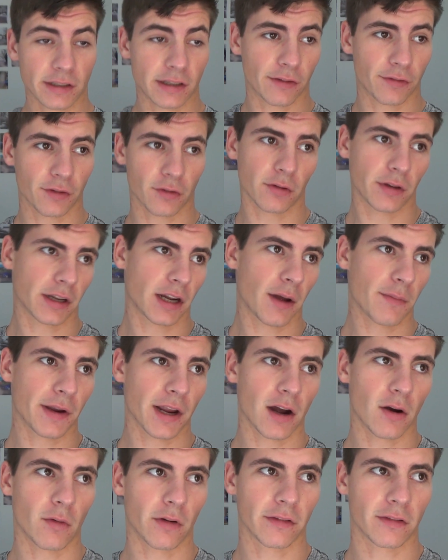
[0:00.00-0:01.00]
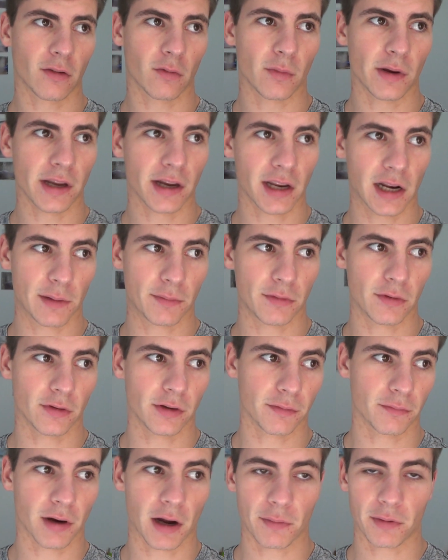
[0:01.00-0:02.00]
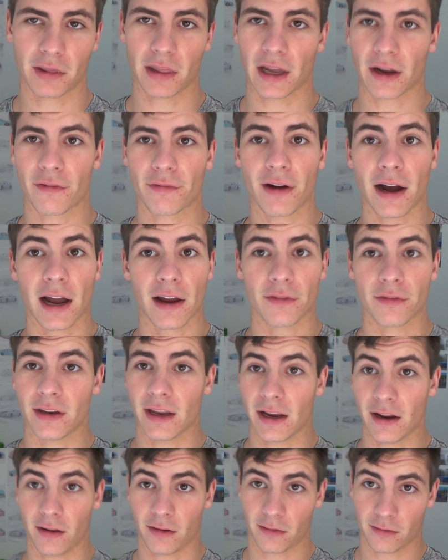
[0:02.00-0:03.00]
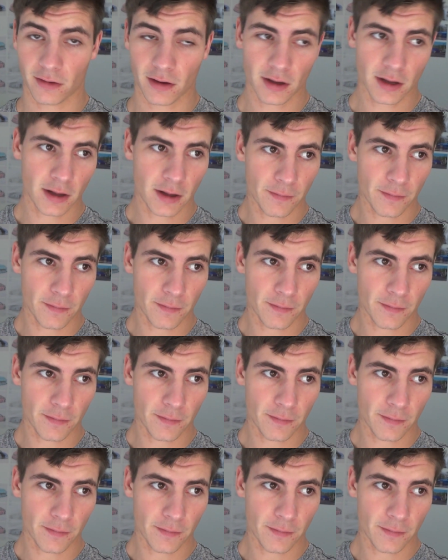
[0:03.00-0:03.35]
and if they're only coming out once a week and I'm doing probably like 5 days